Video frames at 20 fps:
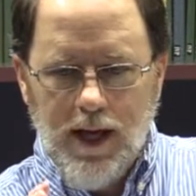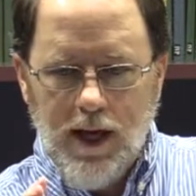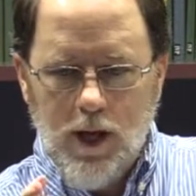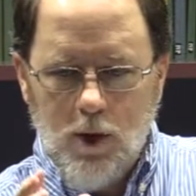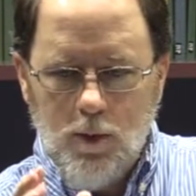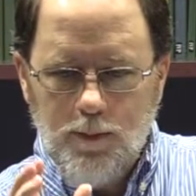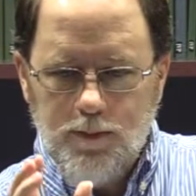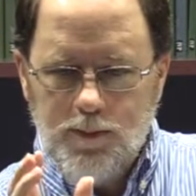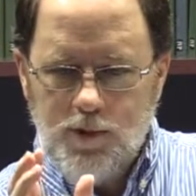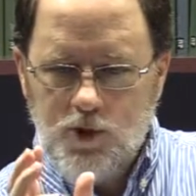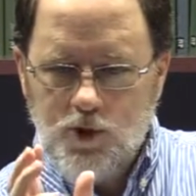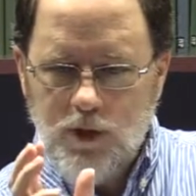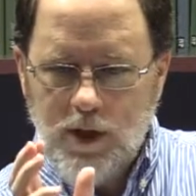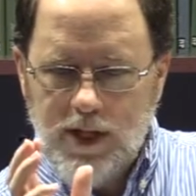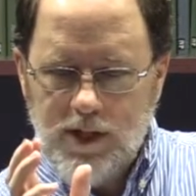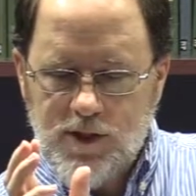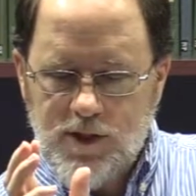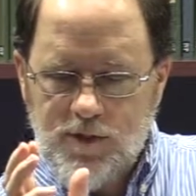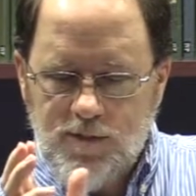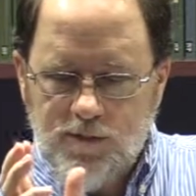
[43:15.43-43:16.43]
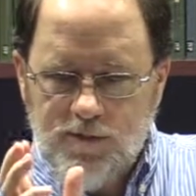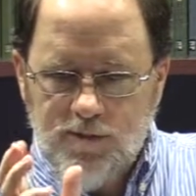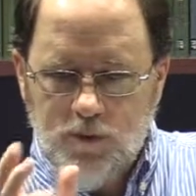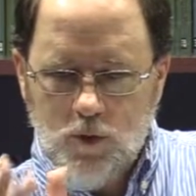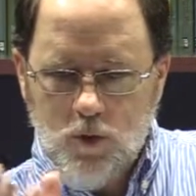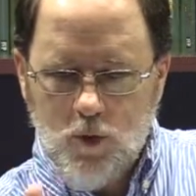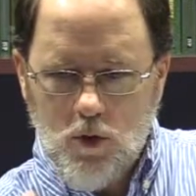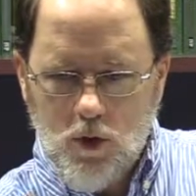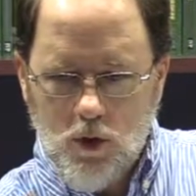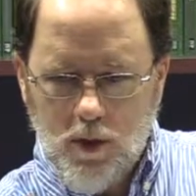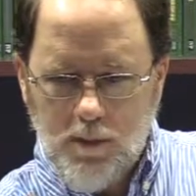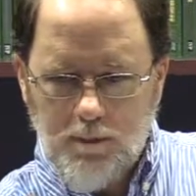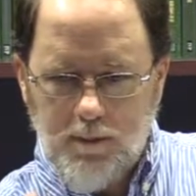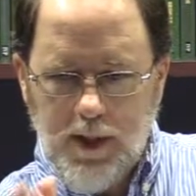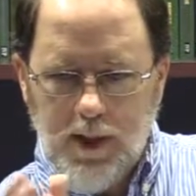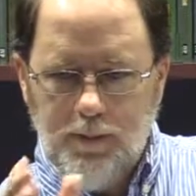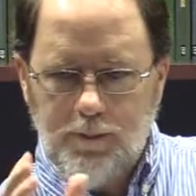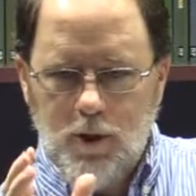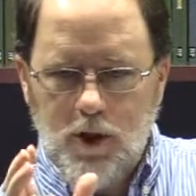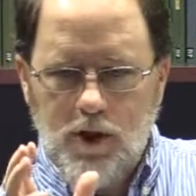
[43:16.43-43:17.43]
help transform,
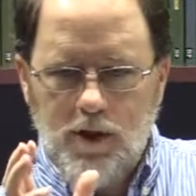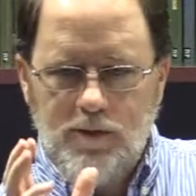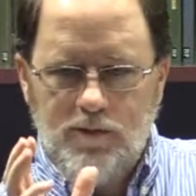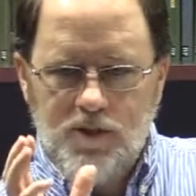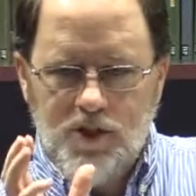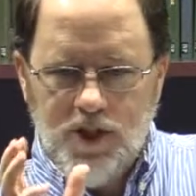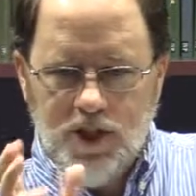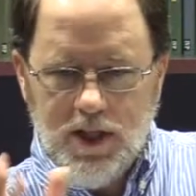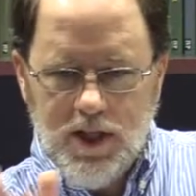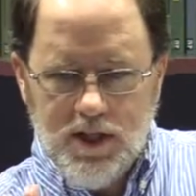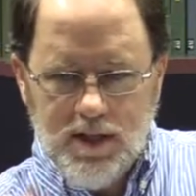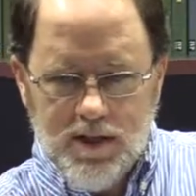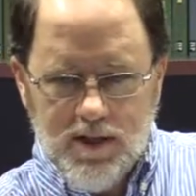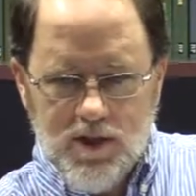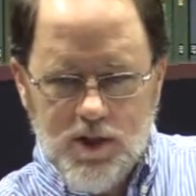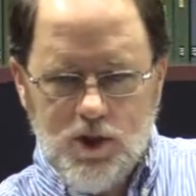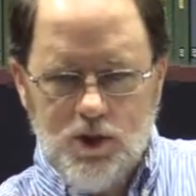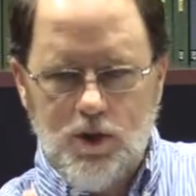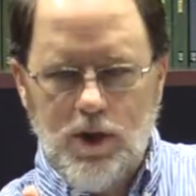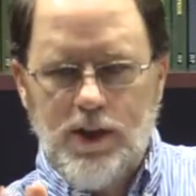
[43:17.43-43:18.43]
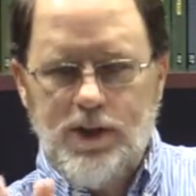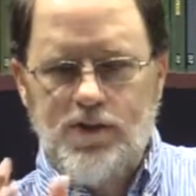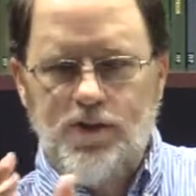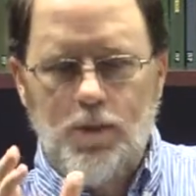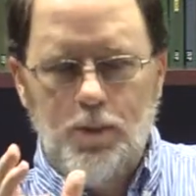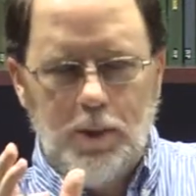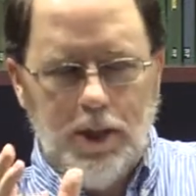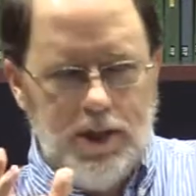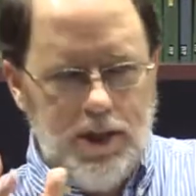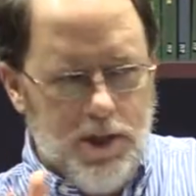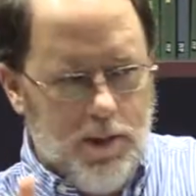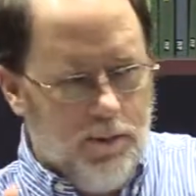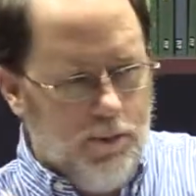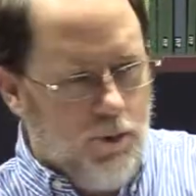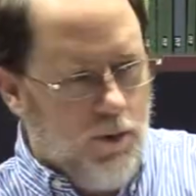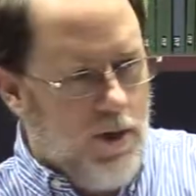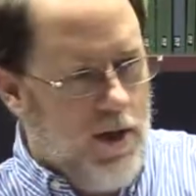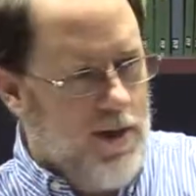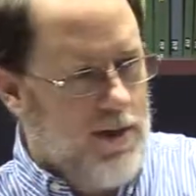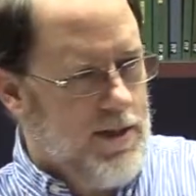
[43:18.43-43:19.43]
be a part of Jesus' transformation
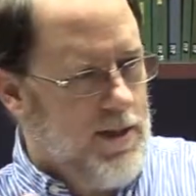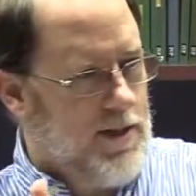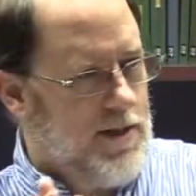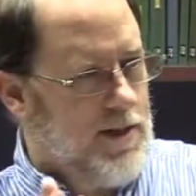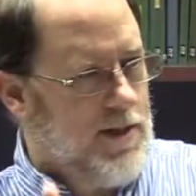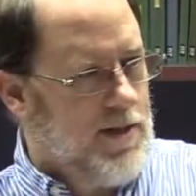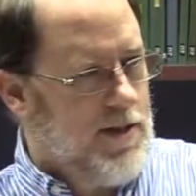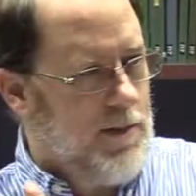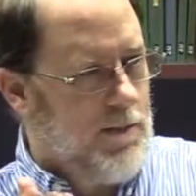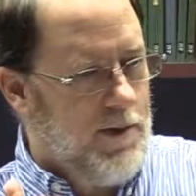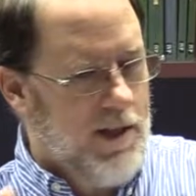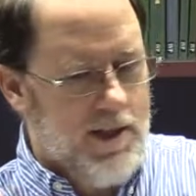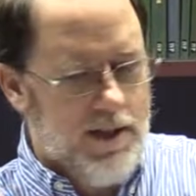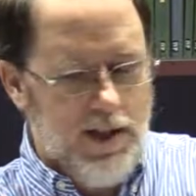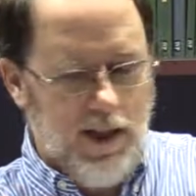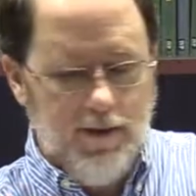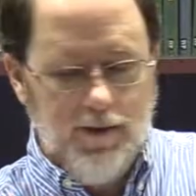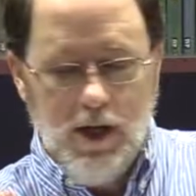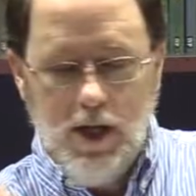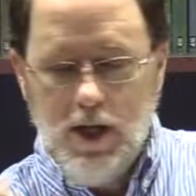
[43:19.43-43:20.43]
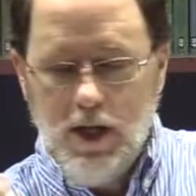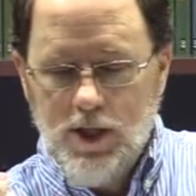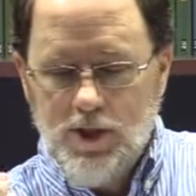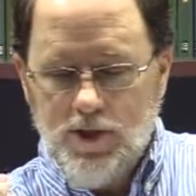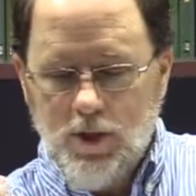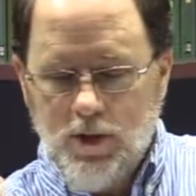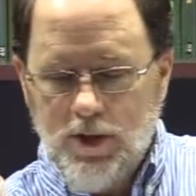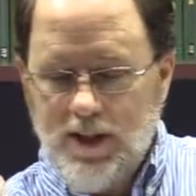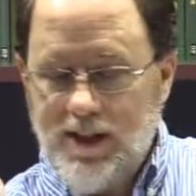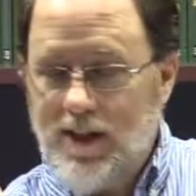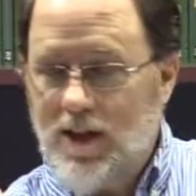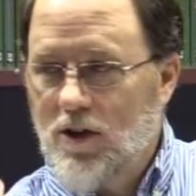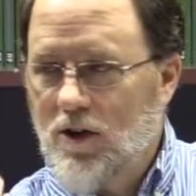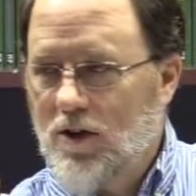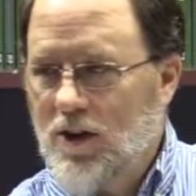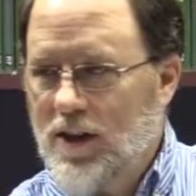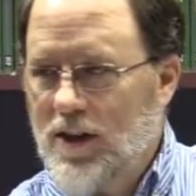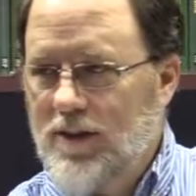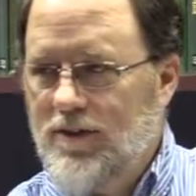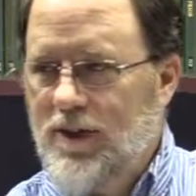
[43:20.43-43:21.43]
process in somebody's life so that they are
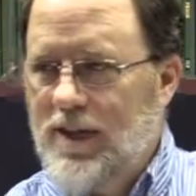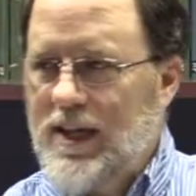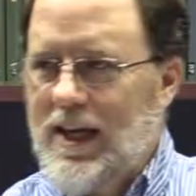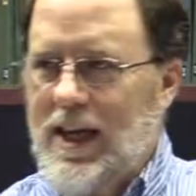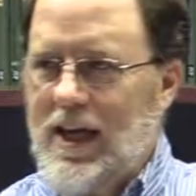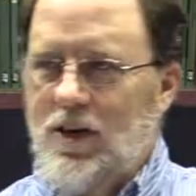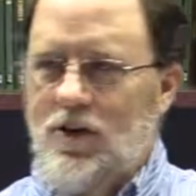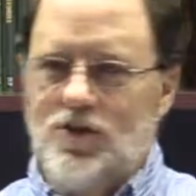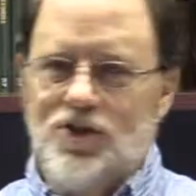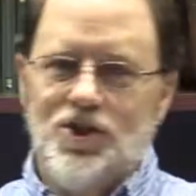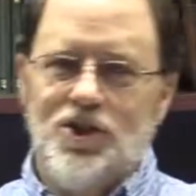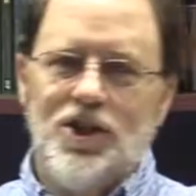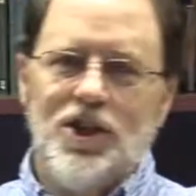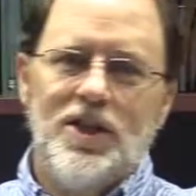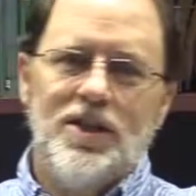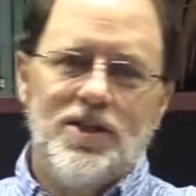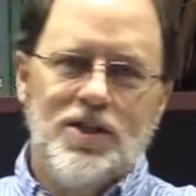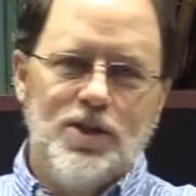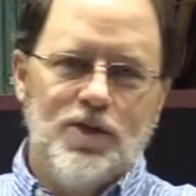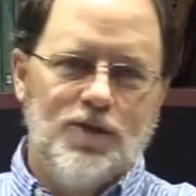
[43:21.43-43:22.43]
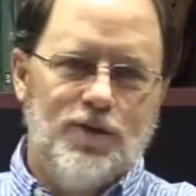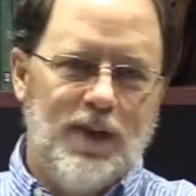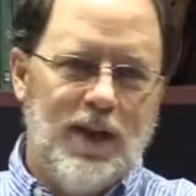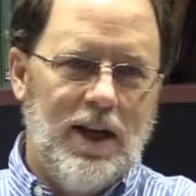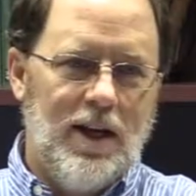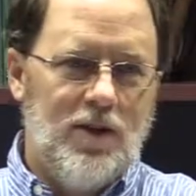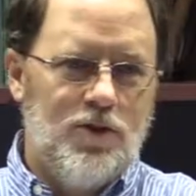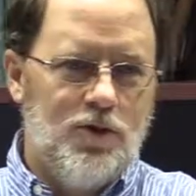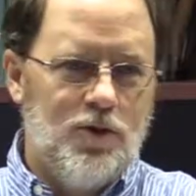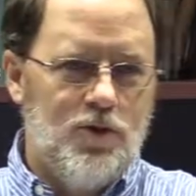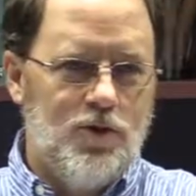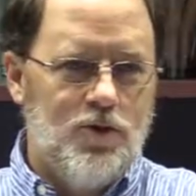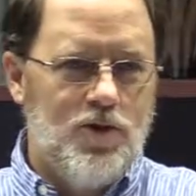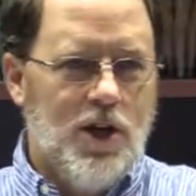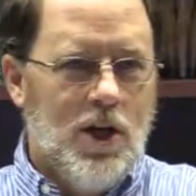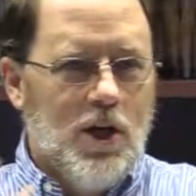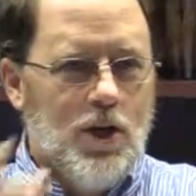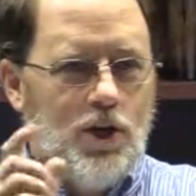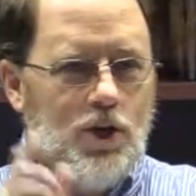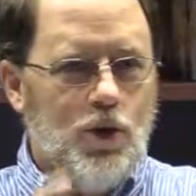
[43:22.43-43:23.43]
living out Jesus' values,
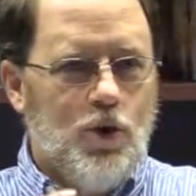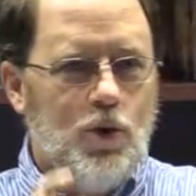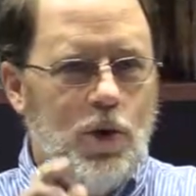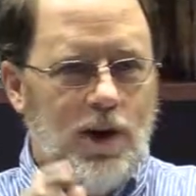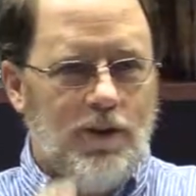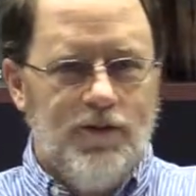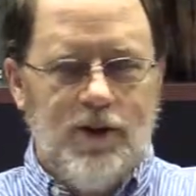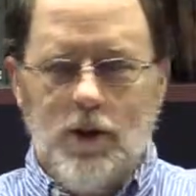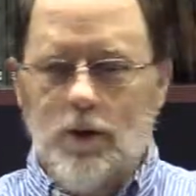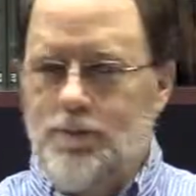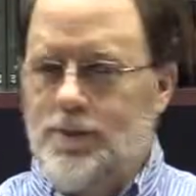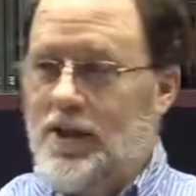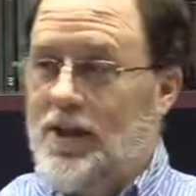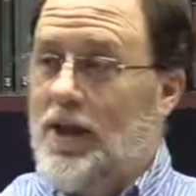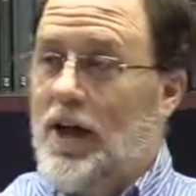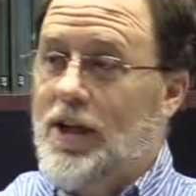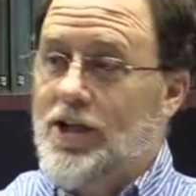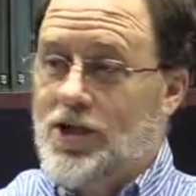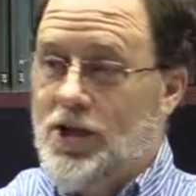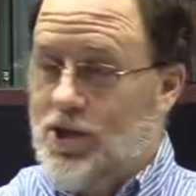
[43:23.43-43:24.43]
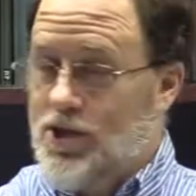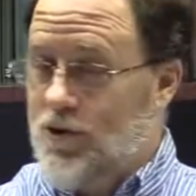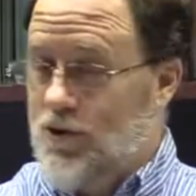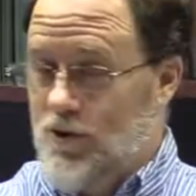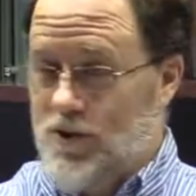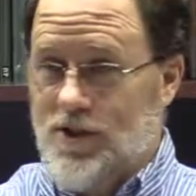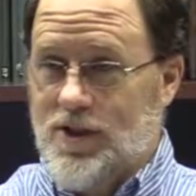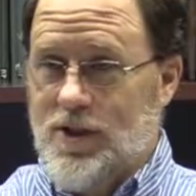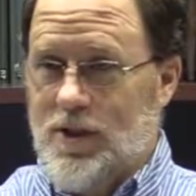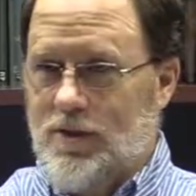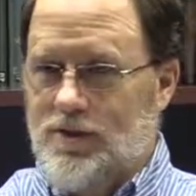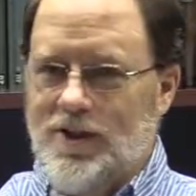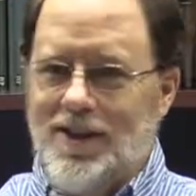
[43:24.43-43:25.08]
you have helped not just yourself.